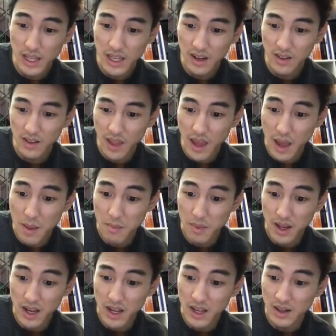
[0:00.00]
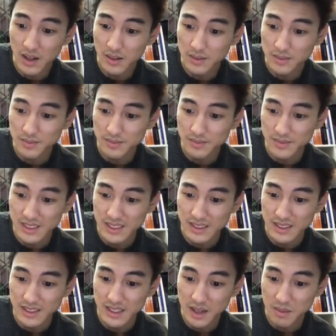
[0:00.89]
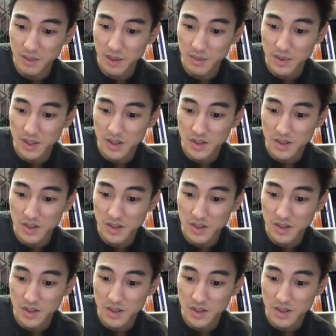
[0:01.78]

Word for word: late on that buyout. Yeah, might be